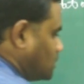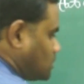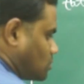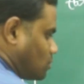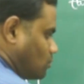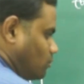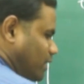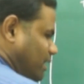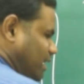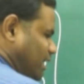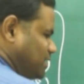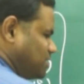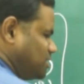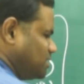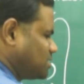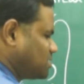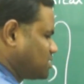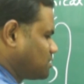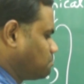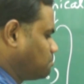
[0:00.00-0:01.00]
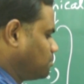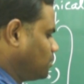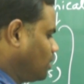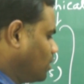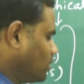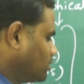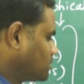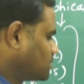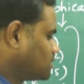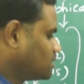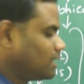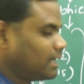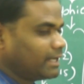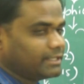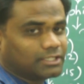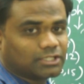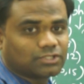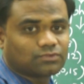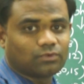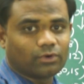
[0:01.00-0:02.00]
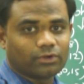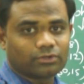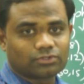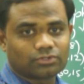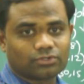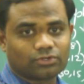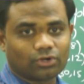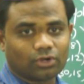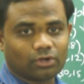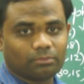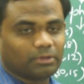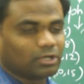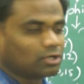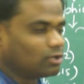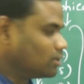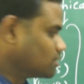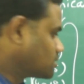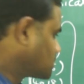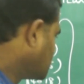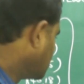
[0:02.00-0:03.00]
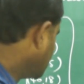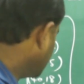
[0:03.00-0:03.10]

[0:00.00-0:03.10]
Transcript: So when I just plot, I just want to draw, because